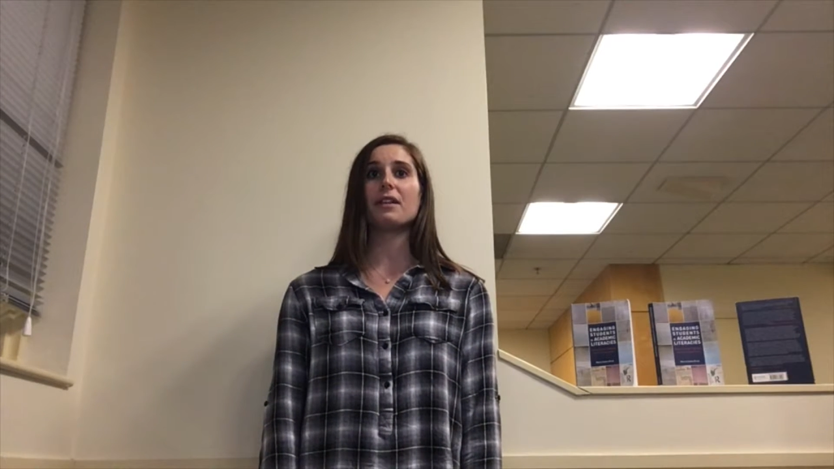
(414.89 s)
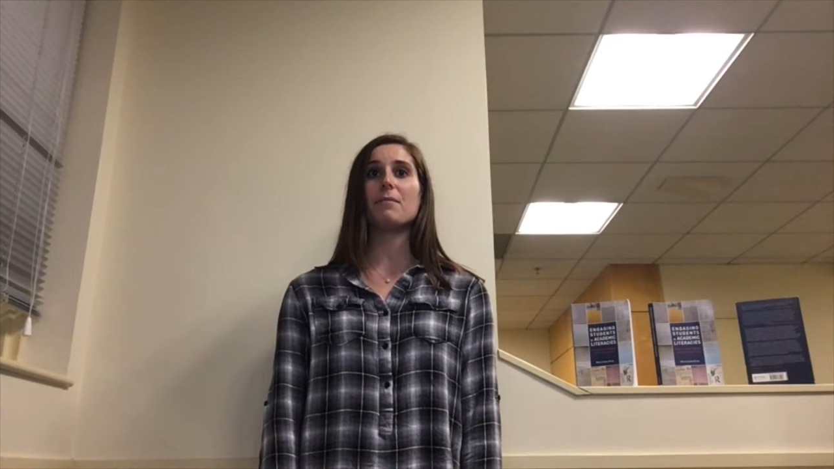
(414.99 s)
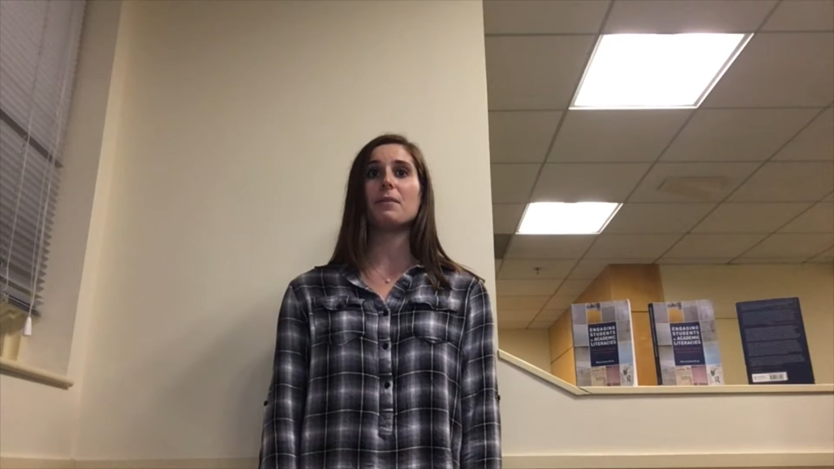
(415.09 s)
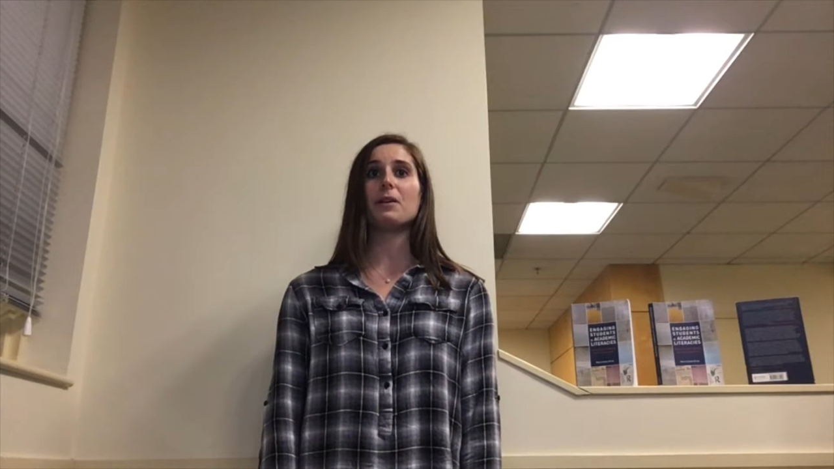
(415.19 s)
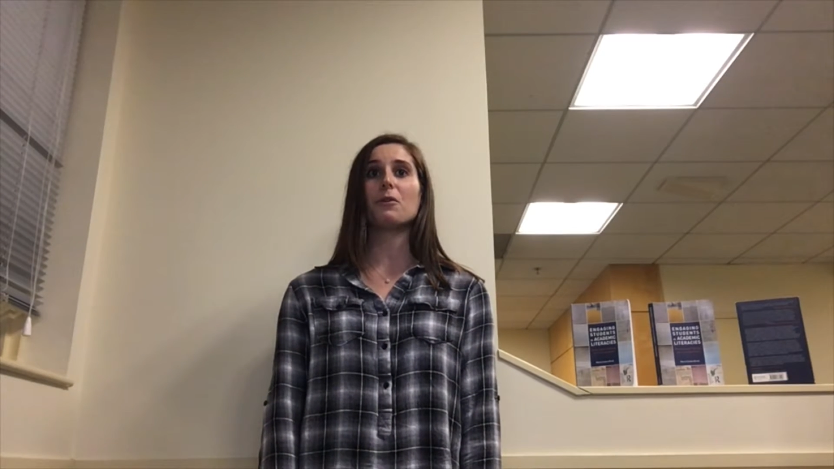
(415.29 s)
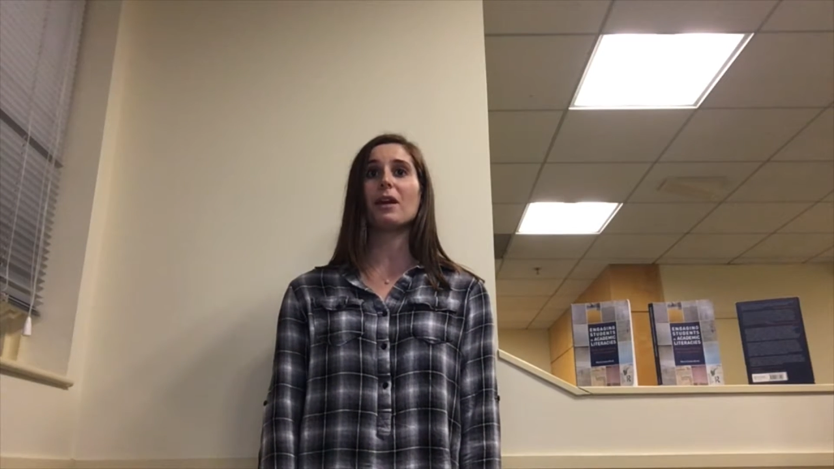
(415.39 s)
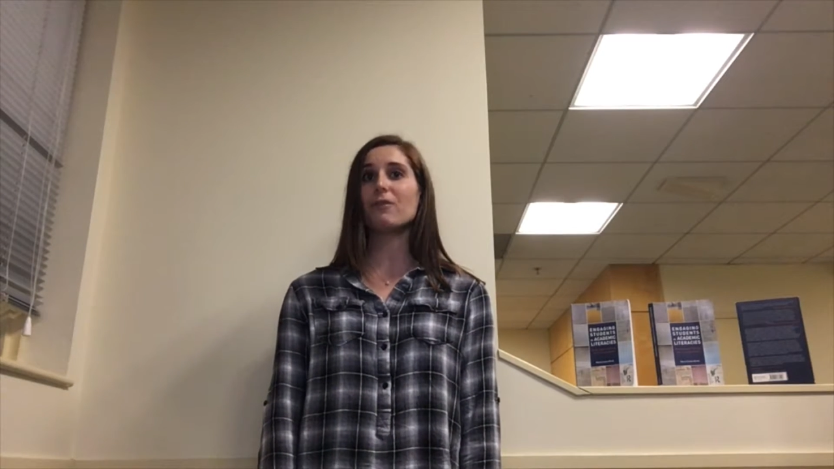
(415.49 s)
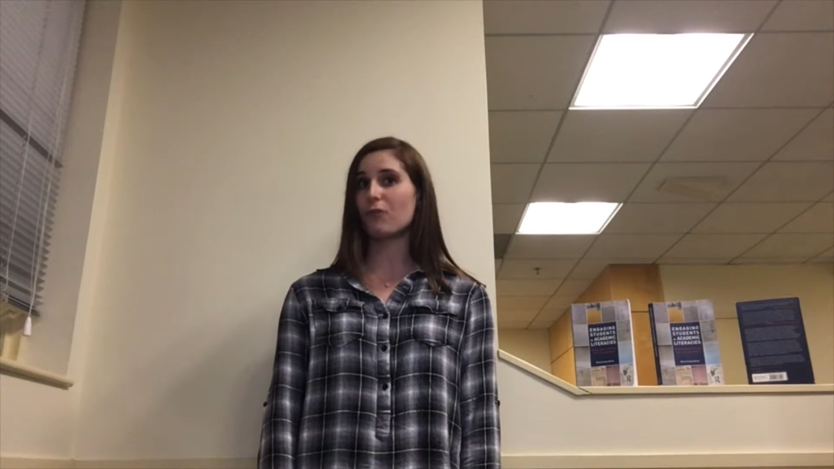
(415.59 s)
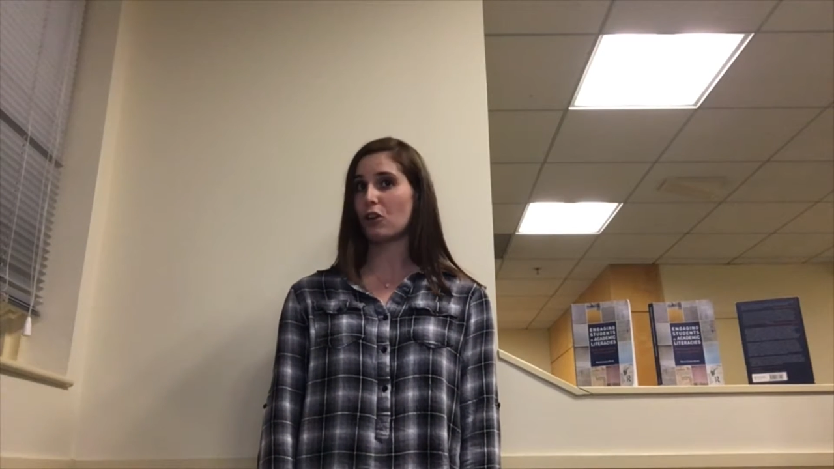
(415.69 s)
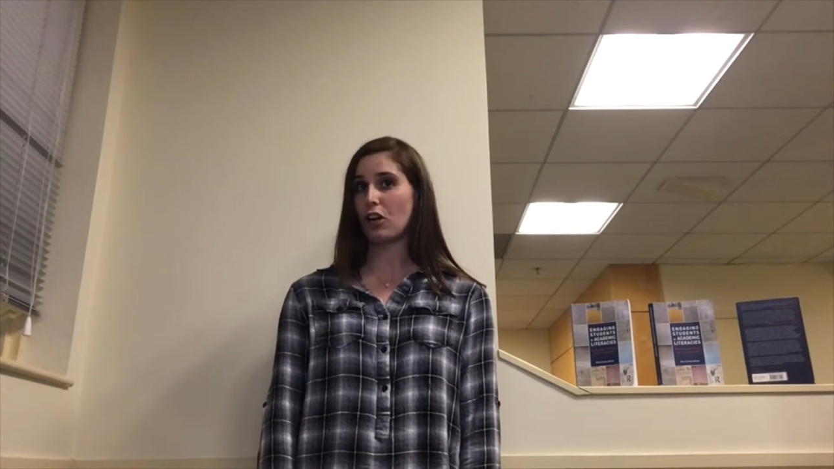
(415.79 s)
can be
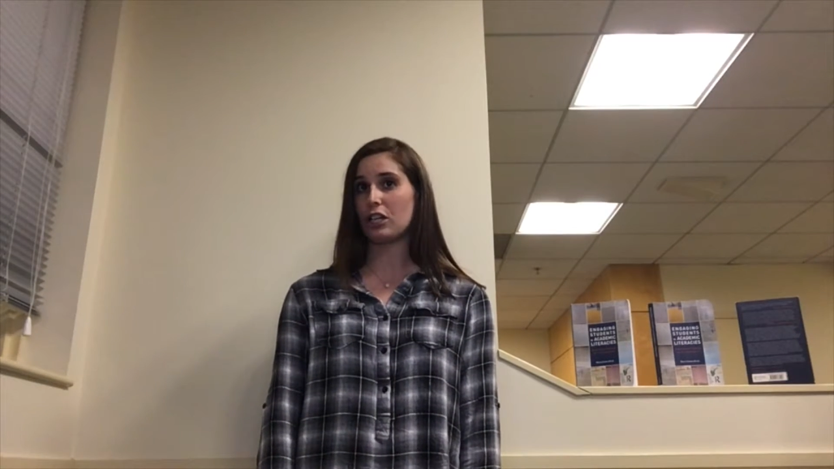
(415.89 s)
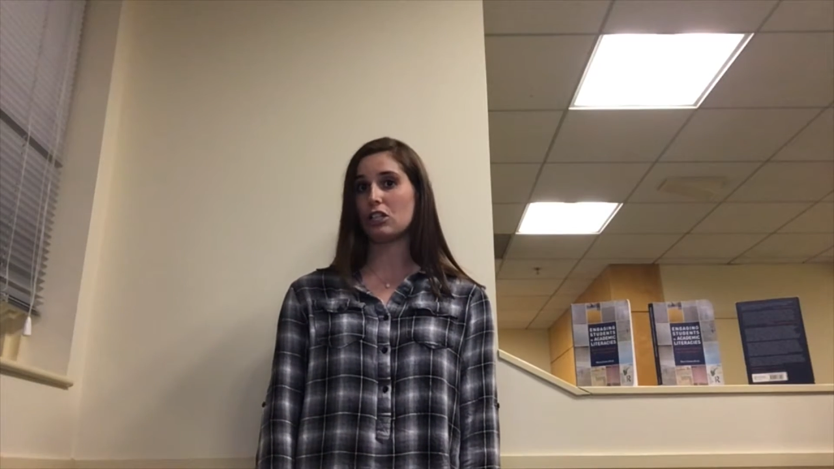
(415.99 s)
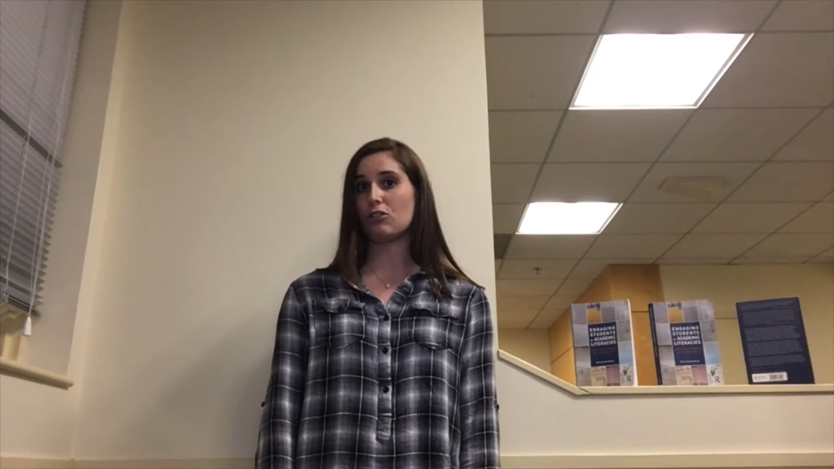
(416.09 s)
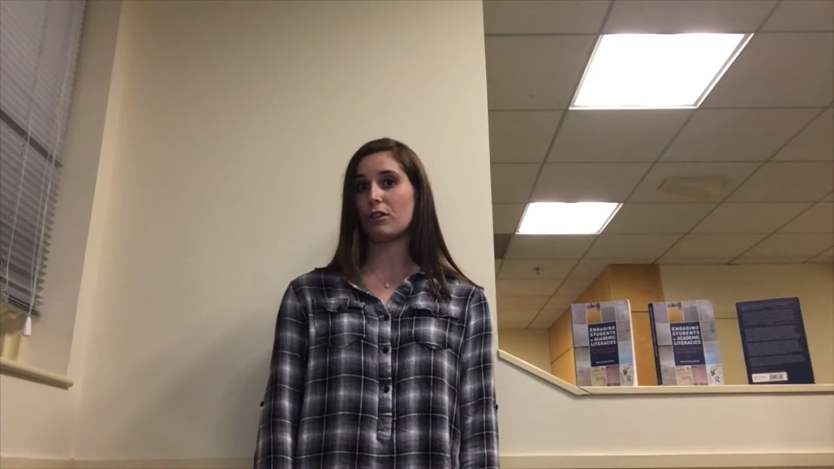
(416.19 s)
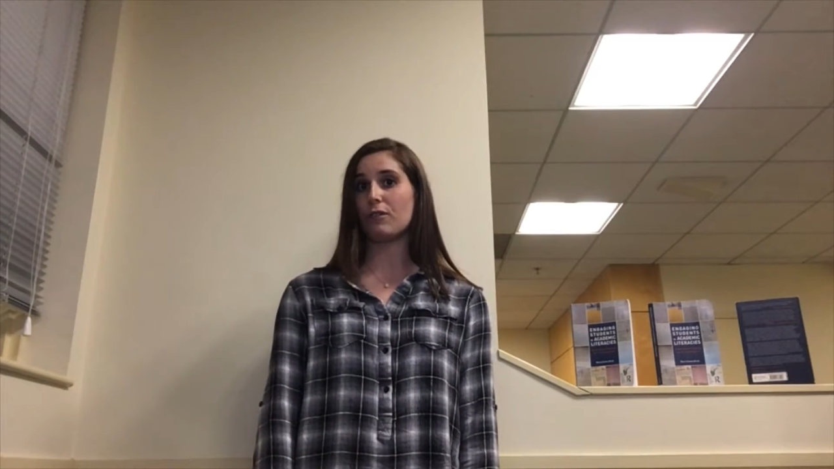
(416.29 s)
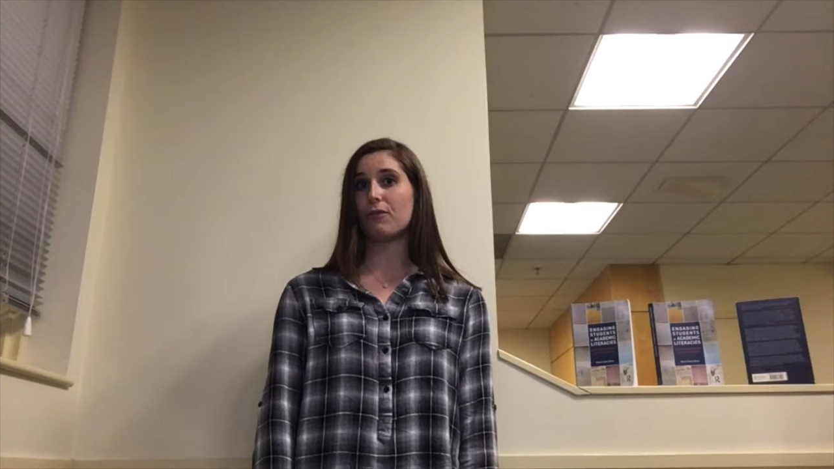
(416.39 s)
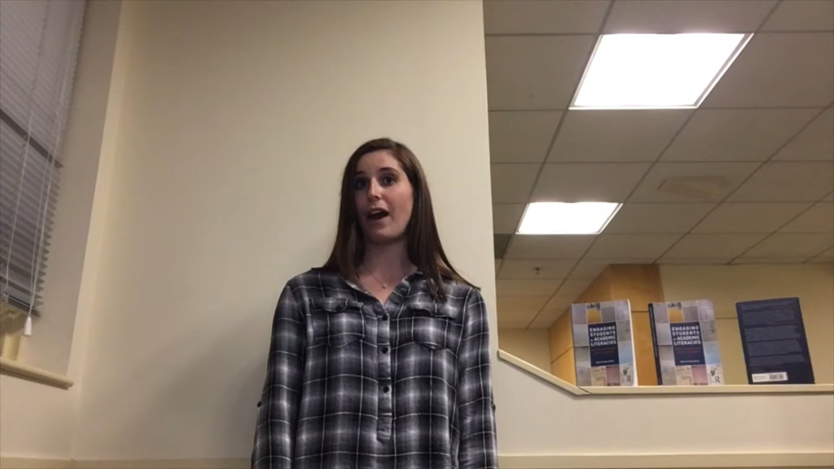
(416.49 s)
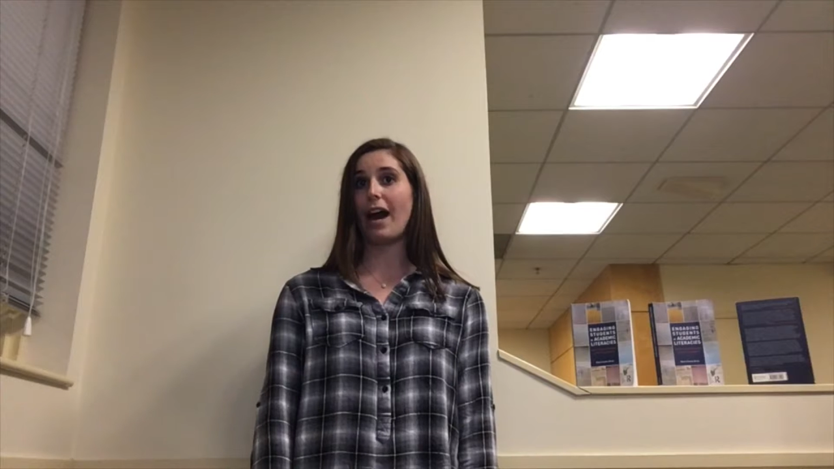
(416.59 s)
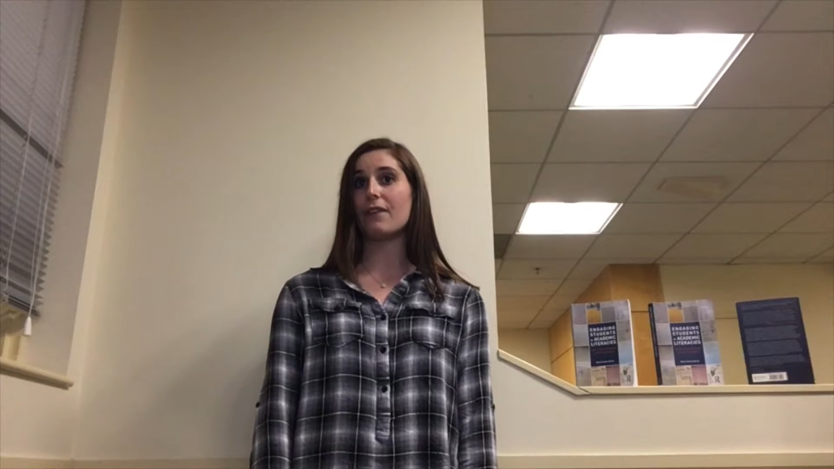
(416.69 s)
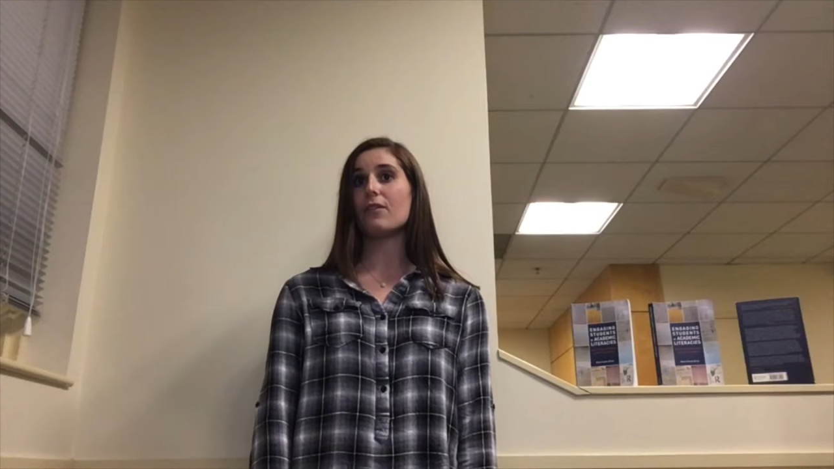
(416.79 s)
great for grades 3 to
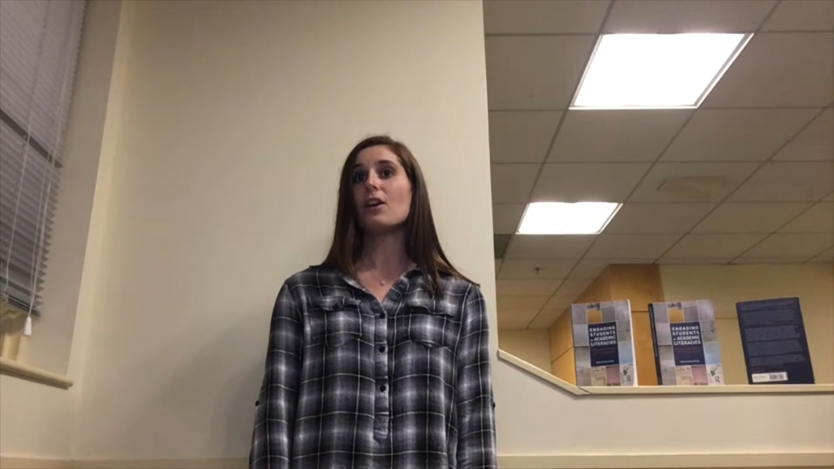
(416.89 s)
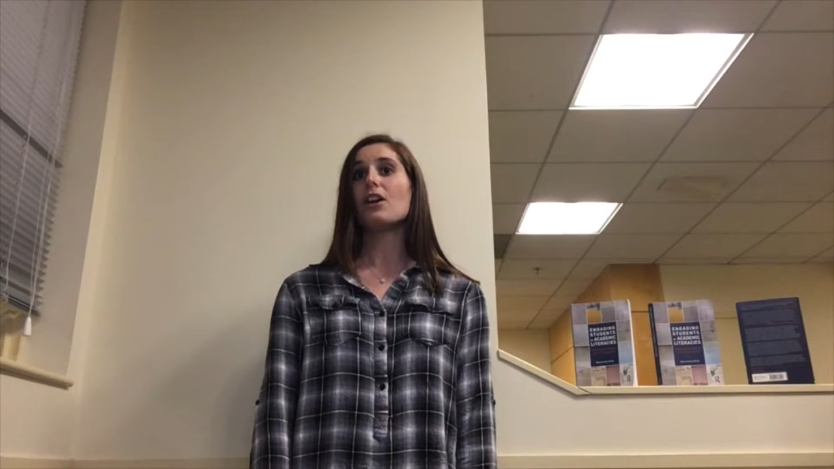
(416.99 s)
5.